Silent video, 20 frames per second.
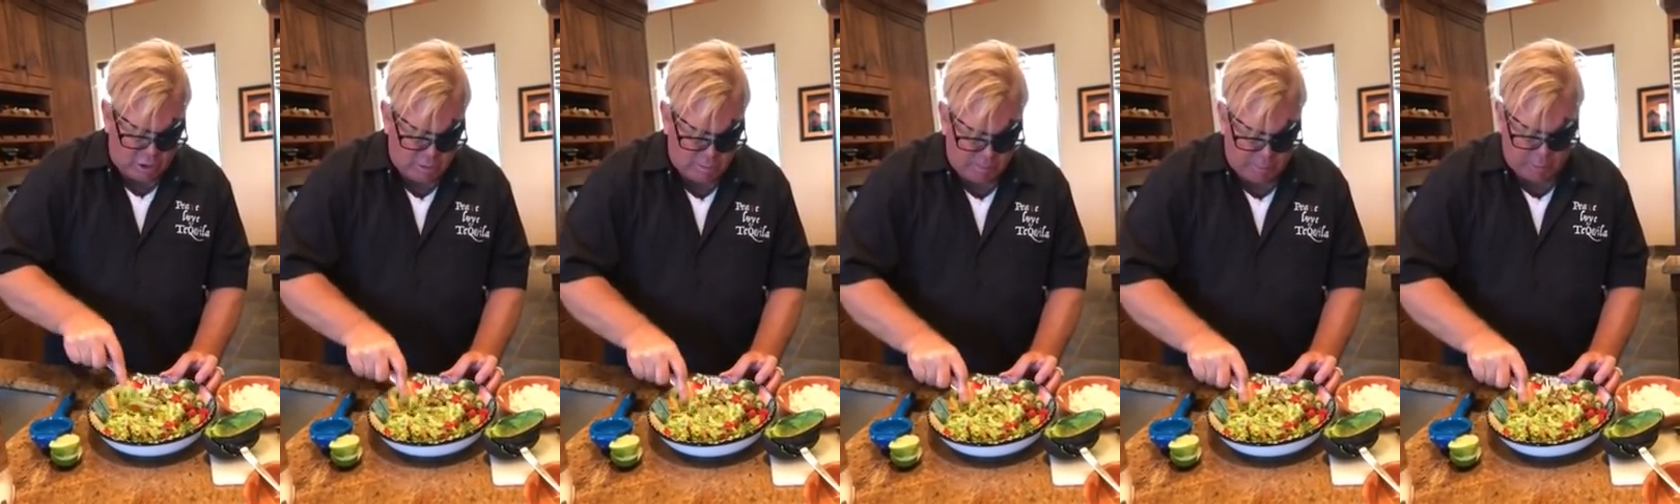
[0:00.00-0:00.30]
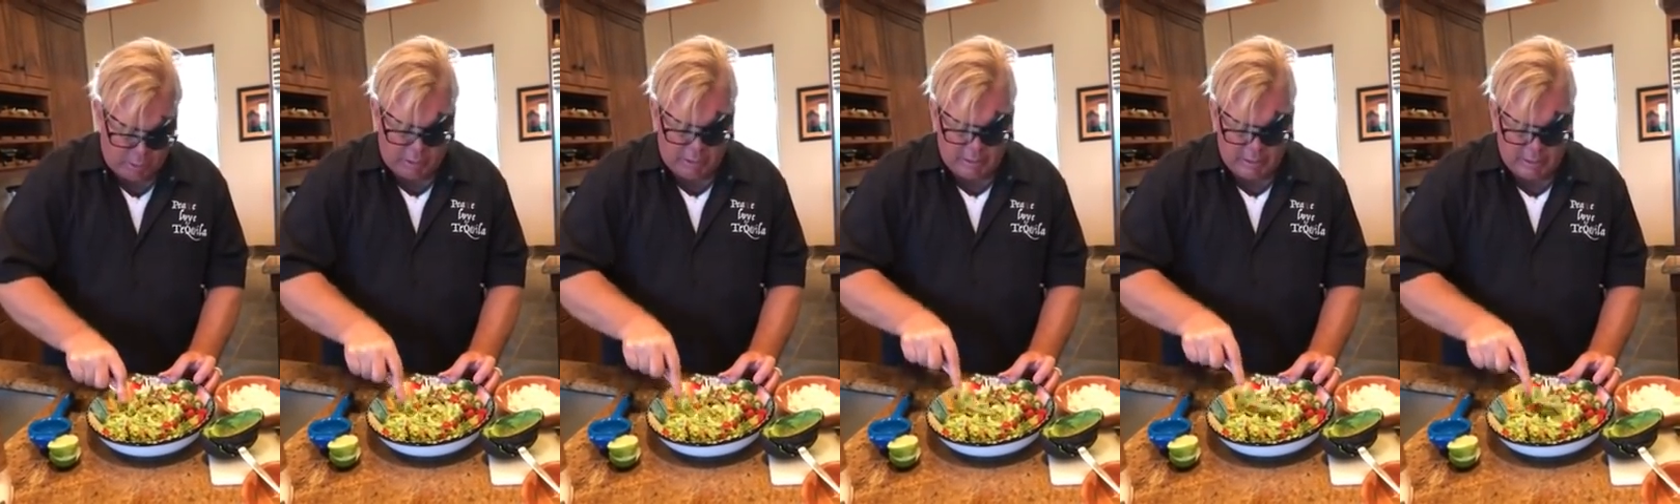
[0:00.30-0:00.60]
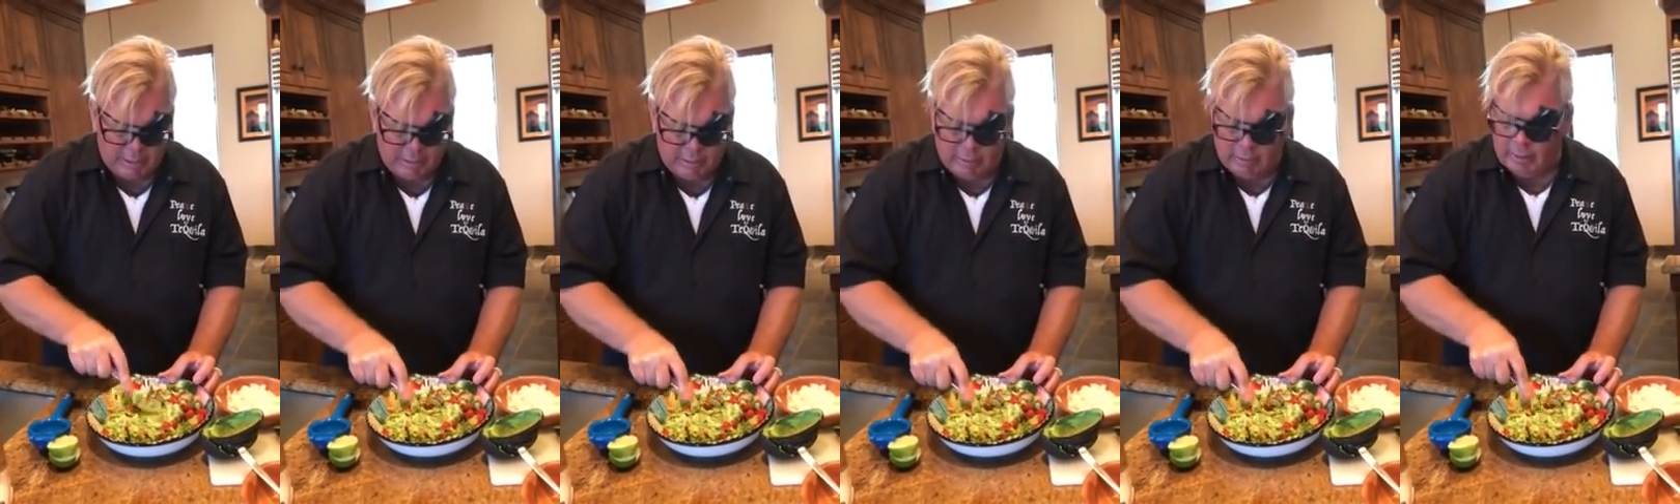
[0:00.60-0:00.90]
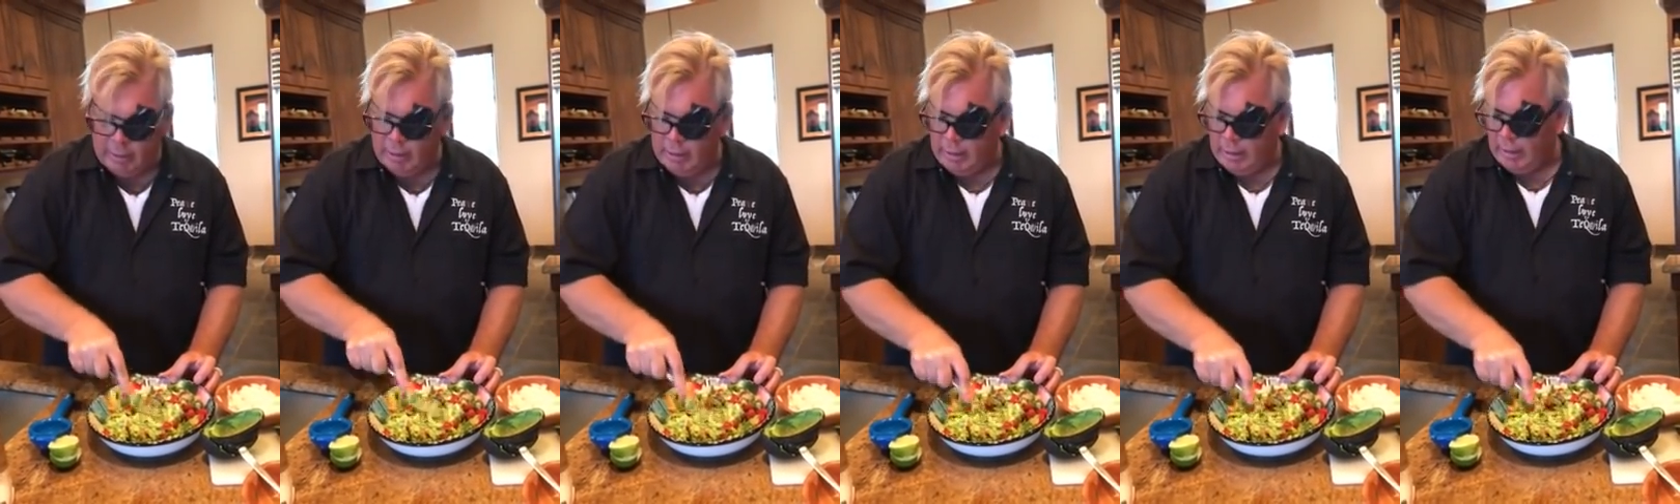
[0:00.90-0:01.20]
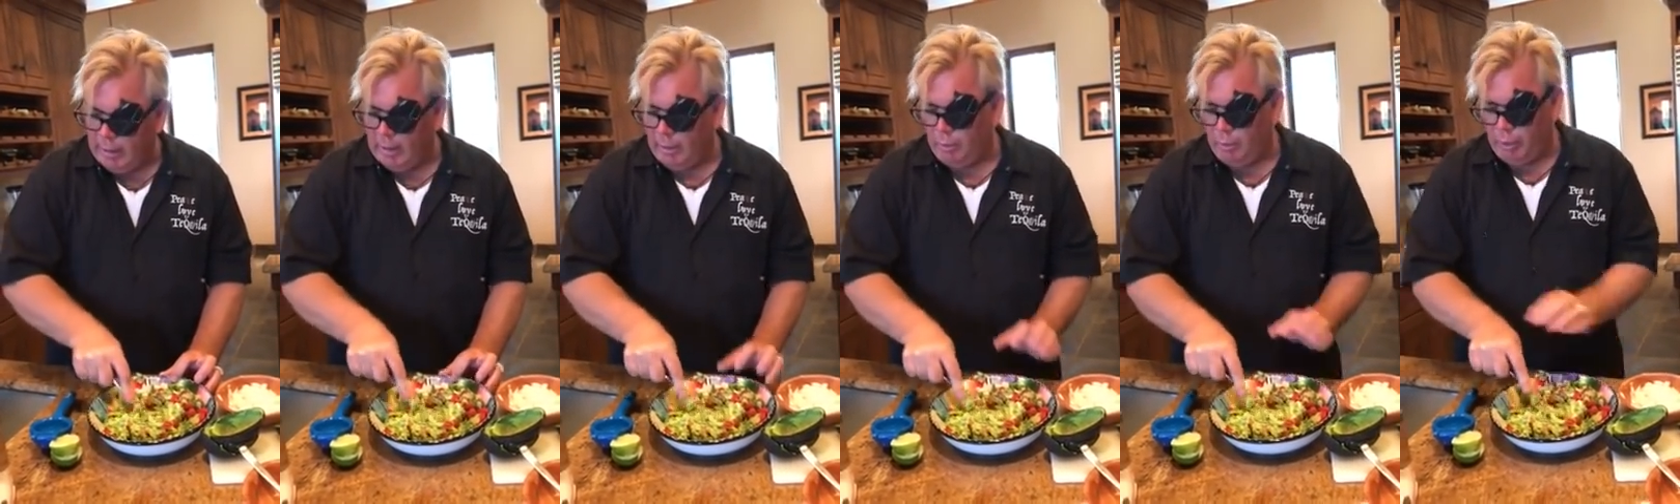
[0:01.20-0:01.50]
spread
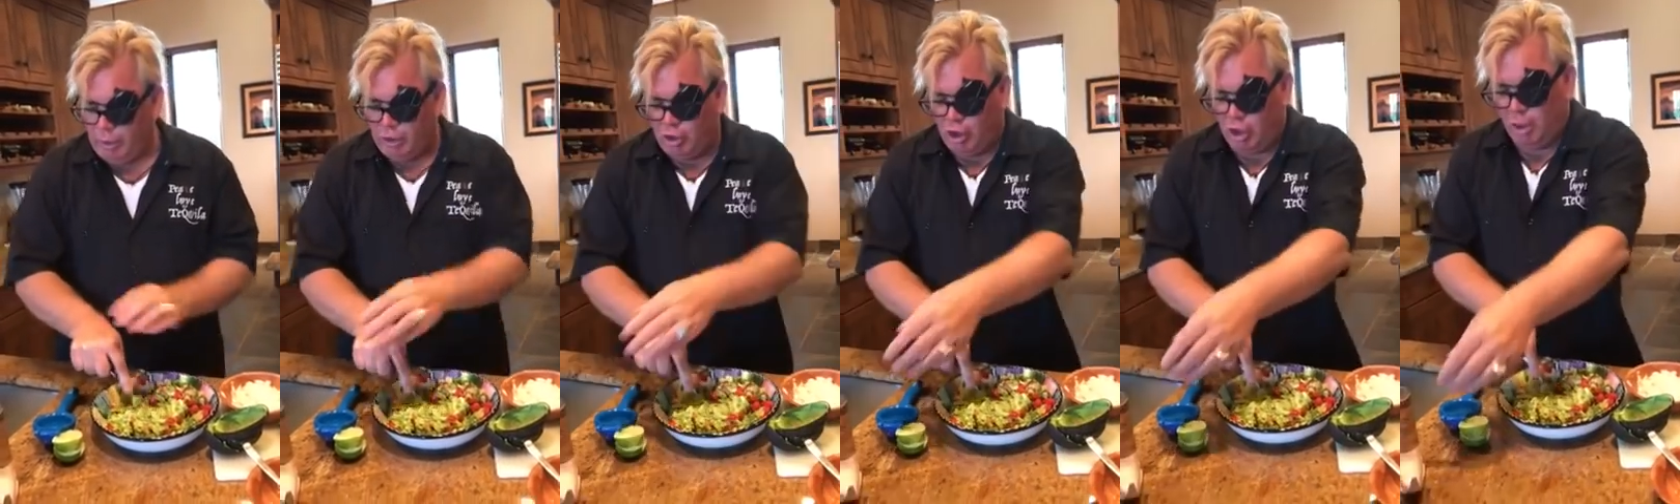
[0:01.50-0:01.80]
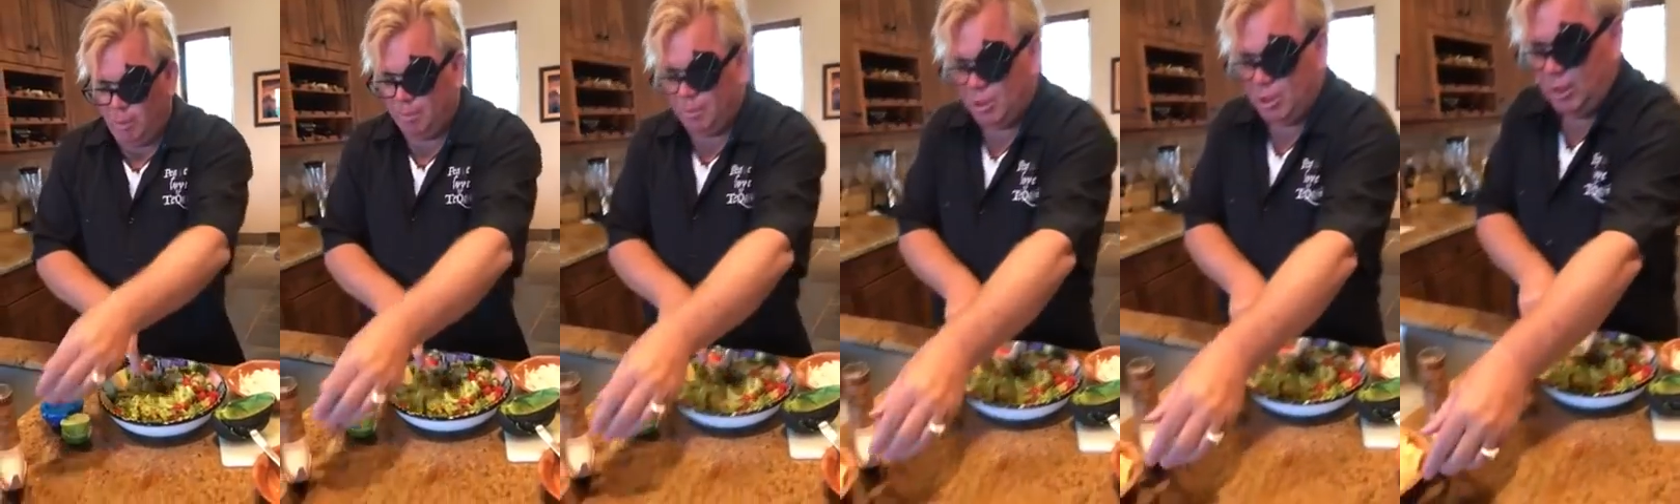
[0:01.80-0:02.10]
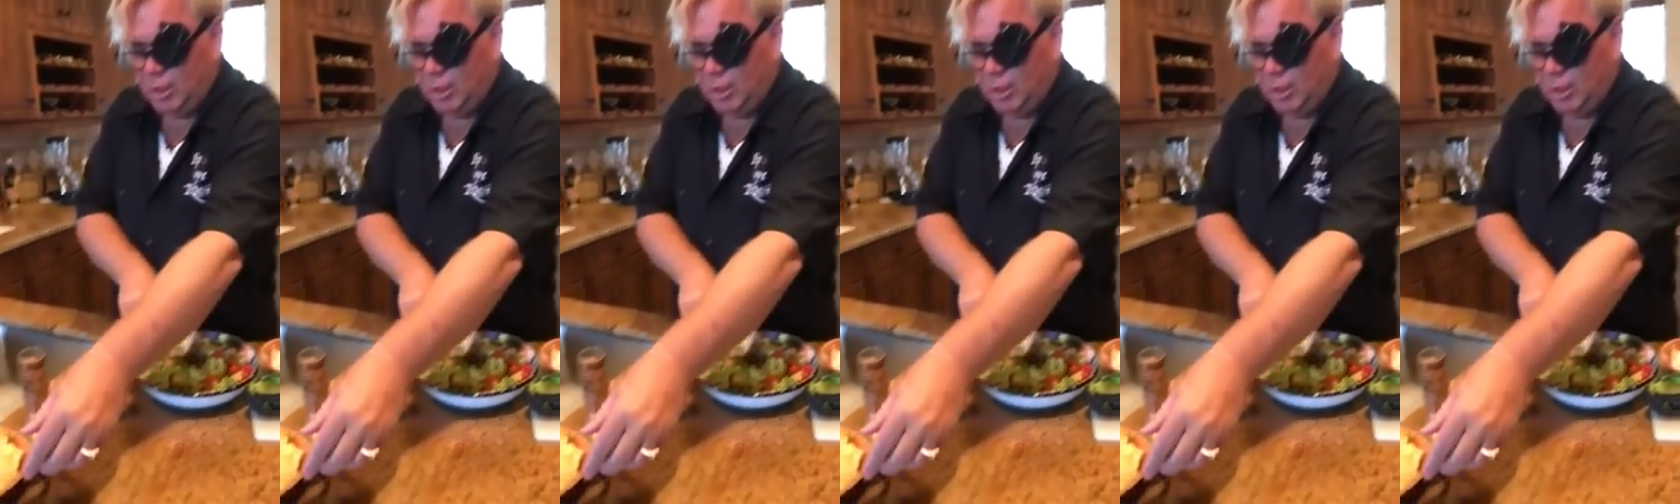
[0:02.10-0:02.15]
with chips